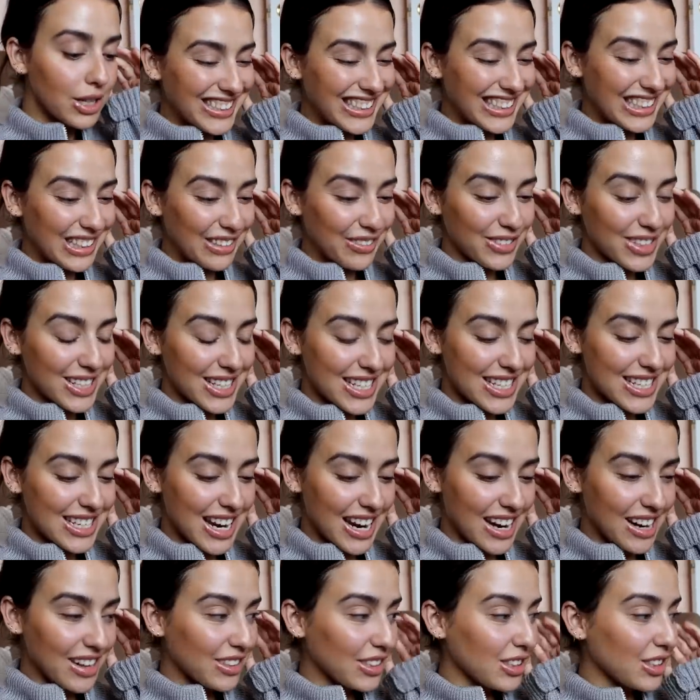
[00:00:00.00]
So definitely
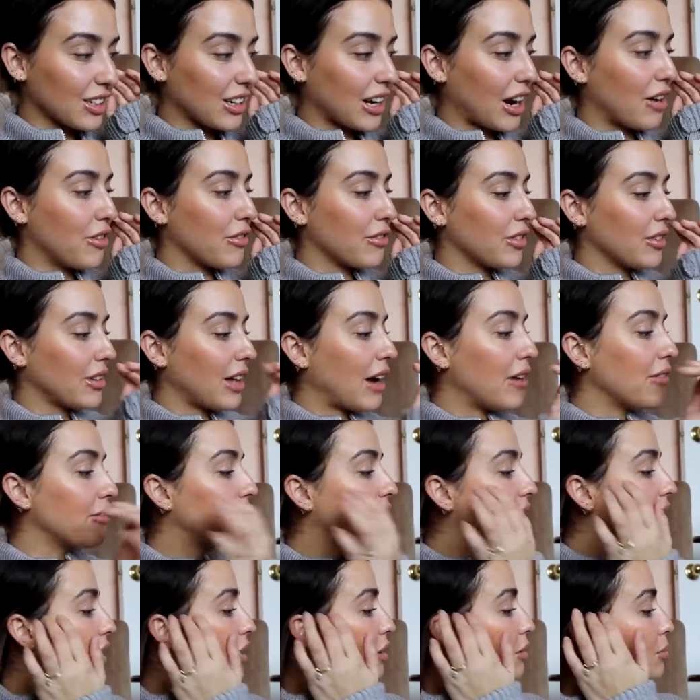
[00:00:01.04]
stay on the lookout for that
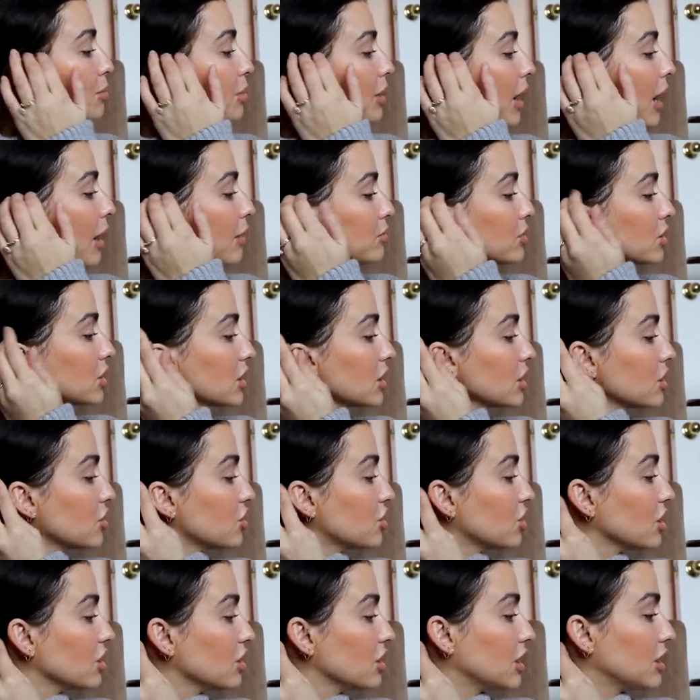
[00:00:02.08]
video but I'm just gonna
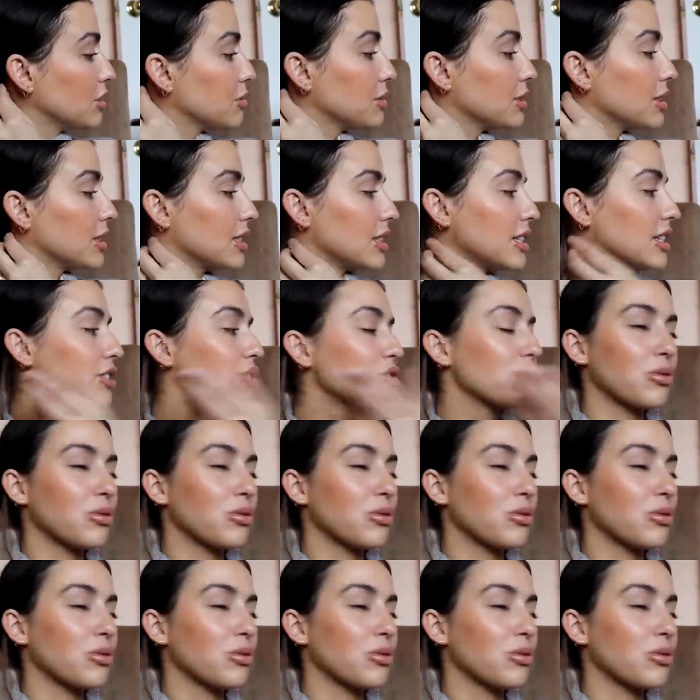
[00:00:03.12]
chill in here with Sissy.